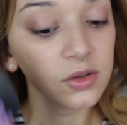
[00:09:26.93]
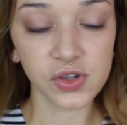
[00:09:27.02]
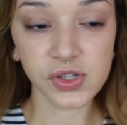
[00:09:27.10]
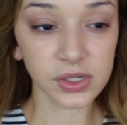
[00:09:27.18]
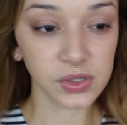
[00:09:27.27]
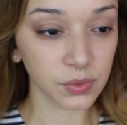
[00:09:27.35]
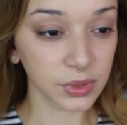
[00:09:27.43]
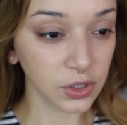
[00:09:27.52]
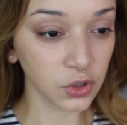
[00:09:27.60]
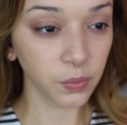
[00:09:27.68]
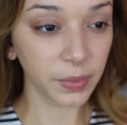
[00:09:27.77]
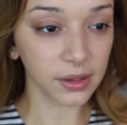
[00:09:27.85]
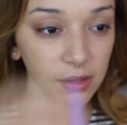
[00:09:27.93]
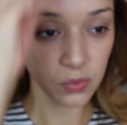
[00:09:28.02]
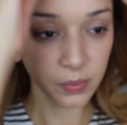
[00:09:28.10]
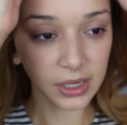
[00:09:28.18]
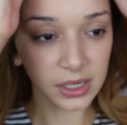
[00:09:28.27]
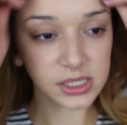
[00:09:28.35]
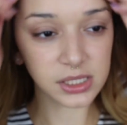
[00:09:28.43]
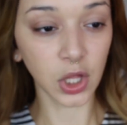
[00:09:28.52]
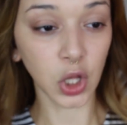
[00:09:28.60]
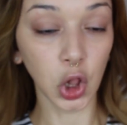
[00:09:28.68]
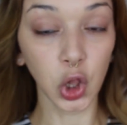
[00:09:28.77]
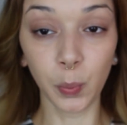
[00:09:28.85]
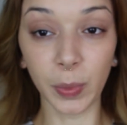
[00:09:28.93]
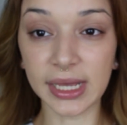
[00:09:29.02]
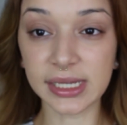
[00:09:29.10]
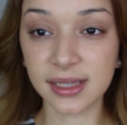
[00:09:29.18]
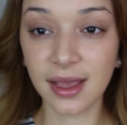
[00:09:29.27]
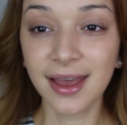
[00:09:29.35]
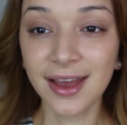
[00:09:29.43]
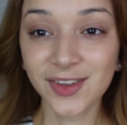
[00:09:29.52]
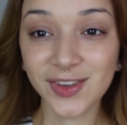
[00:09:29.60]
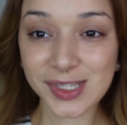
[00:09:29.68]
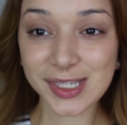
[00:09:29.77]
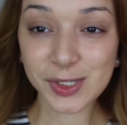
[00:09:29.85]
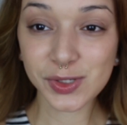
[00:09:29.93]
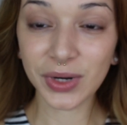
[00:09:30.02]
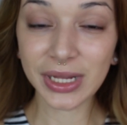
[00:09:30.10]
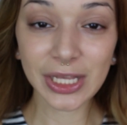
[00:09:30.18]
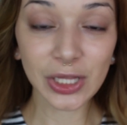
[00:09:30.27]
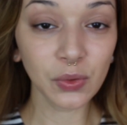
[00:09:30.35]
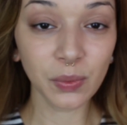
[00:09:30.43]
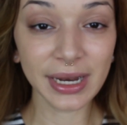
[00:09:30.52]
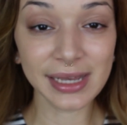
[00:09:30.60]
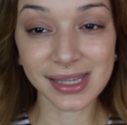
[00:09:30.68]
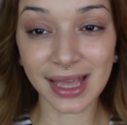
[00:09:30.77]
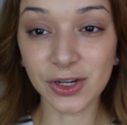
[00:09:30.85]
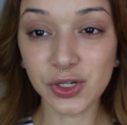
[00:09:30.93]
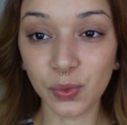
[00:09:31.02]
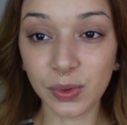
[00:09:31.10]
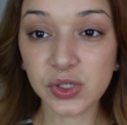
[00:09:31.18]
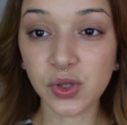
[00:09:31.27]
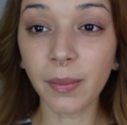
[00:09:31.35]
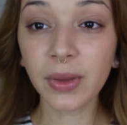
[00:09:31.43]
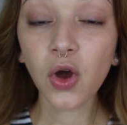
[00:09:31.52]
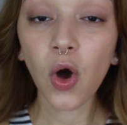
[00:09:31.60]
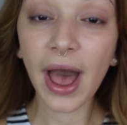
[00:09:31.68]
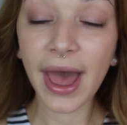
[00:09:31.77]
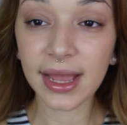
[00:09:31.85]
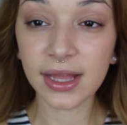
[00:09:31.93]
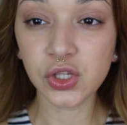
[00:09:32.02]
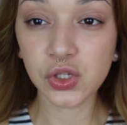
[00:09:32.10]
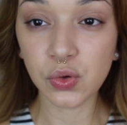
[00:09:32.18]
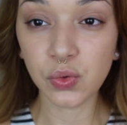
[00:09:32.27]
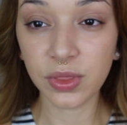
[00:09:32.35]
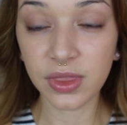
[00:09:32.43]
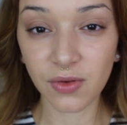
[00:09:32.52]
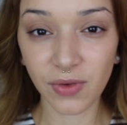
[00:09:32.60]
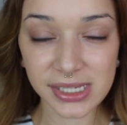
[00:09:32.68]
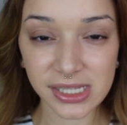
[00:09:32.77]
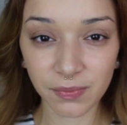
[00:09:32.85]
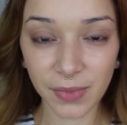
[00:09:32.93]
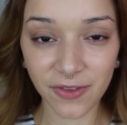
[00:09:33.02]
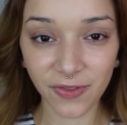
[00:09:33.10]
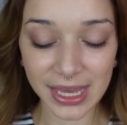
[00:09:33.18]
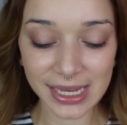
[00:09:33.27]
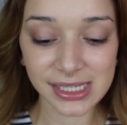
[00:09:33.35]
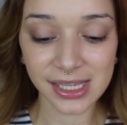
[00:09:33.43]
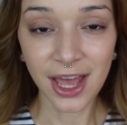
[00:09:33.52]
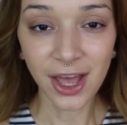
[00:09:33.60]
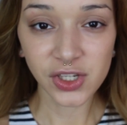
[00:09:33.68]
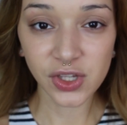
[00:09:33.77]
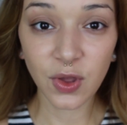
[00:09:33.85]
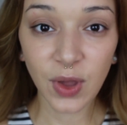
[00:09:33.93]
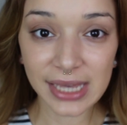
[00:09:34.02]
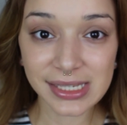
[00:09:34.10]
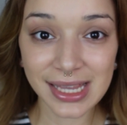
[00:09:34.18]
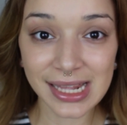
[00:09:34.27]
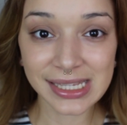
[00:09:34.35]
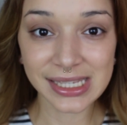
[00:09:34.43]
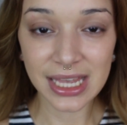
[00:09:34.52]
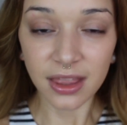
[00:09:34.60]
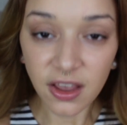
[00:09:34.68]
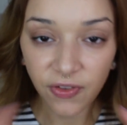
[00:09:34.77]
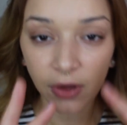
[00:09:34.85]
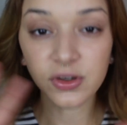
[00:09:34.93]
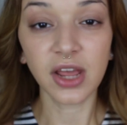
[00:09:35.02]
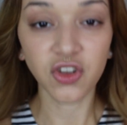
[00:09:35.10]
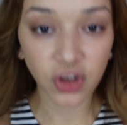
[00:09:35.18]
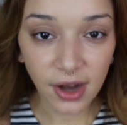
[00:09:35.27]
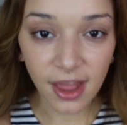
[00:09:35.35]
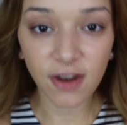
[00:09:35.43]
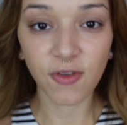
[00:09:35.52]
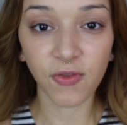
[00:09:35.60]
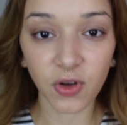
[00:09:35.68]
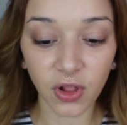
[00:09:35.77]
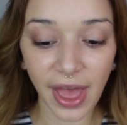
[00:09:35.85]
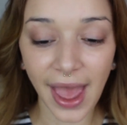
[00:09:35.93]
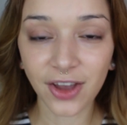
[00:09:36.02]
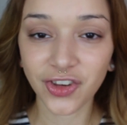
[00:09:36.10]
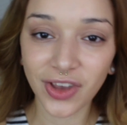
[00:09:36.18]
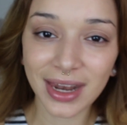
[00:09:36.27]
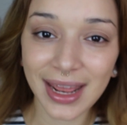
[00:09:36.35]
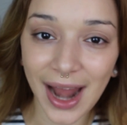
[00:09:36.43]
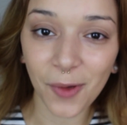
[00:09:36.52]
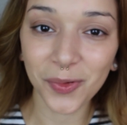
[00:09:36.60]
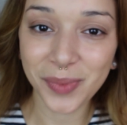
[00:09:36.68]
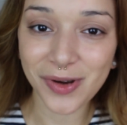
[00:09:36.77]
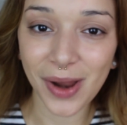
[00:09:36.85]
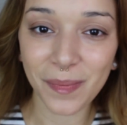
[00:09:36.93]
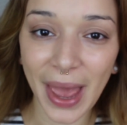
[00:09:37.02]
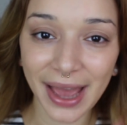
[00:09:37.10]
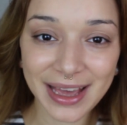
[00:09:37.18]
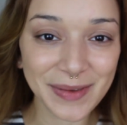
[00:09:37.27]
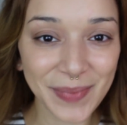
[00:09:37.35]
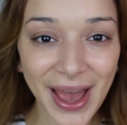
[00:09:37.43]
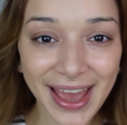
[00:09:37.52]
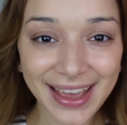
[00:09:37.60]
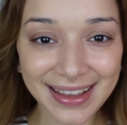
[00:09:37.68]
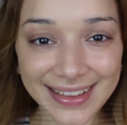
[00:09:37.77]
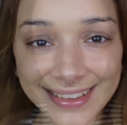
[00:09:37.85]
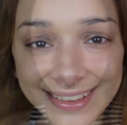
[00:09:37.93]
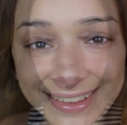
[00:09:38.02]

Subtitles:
Just looks really luminous. Just looks really luminous and dewy. So I'm gonna go ahead and do the rest of my face so that you guys can see the foundation in full action and I will be right back. Bye.